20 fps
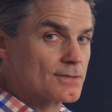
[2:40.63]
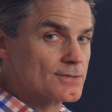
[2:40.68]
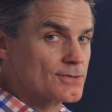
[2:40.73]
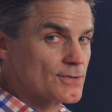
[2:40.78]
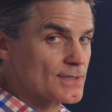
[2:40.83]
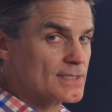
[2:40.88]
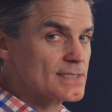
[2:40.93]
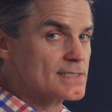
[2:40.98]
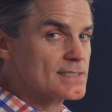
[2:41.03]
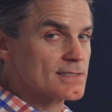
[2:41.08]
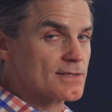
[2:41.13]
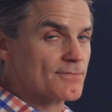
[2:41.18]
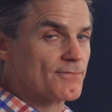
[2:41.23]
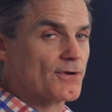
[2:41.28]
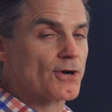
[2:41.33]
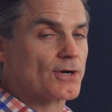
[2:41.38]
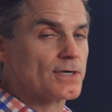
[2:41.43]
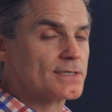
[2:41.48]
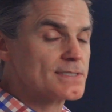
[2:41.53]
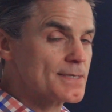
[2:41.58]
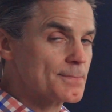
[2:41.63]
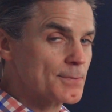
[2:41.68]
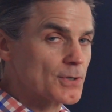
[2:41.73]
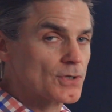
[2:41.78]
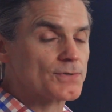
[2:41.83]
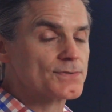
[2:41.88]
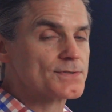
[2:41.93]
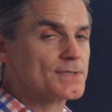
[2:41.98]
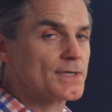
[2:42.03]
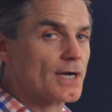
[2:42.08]
So this is the very
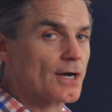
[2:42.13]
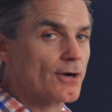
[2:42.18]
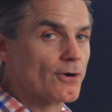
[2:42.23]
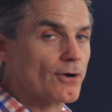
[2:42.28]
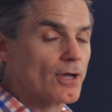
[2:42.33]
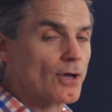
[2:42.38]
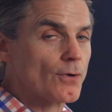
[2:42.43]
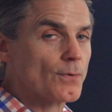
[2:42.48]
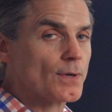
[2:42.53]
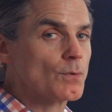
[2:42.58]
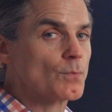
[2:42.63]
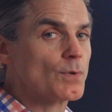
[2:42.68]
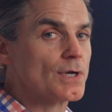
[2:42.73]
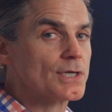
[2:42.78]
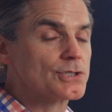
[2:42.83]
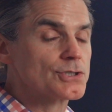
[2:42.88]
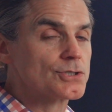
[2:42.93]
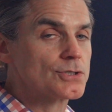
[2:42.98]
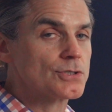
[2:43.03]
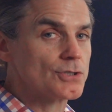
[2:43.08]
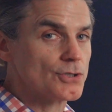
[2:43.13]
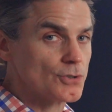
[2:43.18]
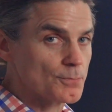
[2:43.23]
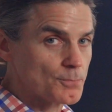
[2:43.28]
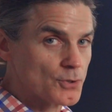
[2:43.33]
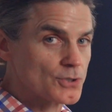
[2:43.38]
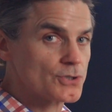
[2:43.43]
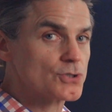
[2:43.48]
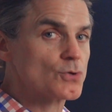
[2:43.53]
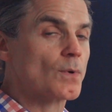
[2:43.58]
typical scenario in which you
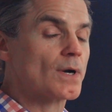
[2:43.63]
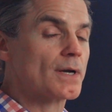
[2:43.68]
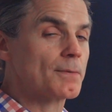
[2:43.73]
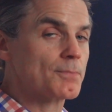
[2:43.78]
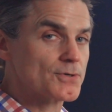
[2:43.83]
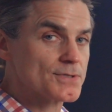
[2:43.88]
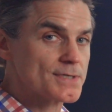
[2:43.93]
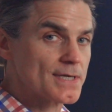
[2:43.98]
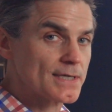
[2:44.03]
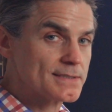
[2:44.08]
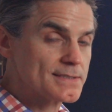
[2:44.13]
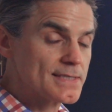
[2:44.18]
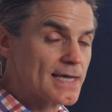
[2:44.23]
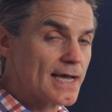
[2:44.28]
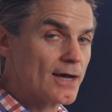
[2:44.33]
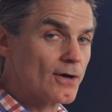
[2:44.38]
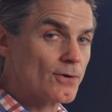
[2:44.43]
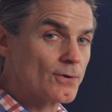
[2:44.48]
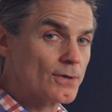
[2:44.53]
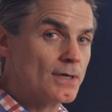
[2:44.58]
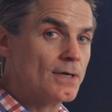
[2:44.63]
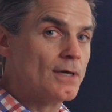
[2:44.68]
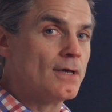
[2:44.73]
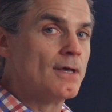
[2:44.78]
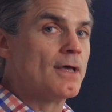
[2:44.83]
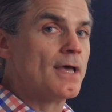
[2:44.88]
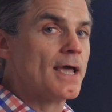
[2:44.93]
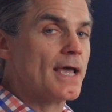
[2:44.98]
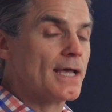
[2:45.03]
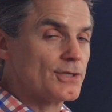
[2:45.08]
put 20% down
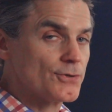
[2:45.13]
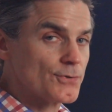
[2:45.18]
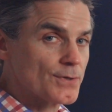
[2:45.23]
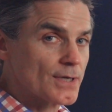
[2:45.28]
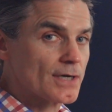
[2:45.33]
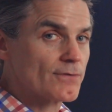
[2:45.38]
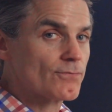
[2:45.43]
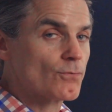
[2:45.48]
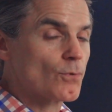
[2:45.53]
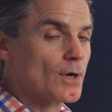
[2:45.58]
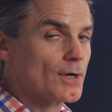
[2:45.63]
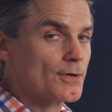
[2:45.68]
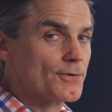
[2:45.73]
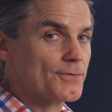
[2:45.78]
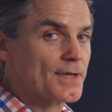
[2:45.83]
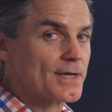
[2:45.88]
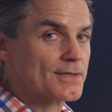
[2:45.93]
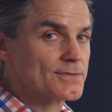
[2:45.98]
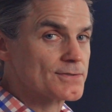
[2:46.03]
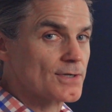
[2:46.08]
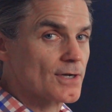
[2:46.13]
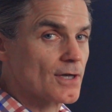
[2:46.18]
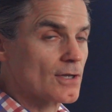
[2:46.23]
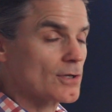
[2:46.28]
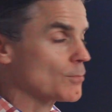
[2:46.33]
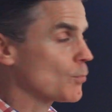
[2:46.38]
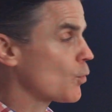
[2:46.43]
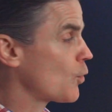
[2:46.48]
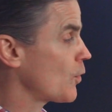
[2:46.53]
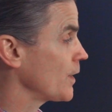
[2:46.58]
and you get a $400,000
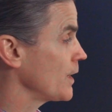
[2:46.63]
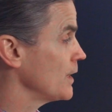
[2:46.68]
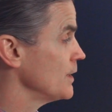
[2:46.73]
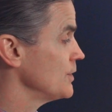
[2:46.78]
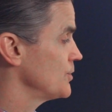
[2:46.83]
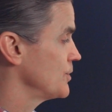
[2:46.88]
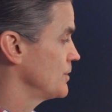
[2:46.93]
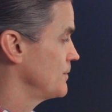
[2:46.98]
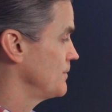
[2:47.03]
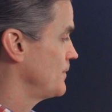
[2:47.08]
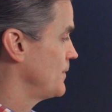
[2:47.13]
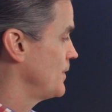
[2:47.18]
mortgage.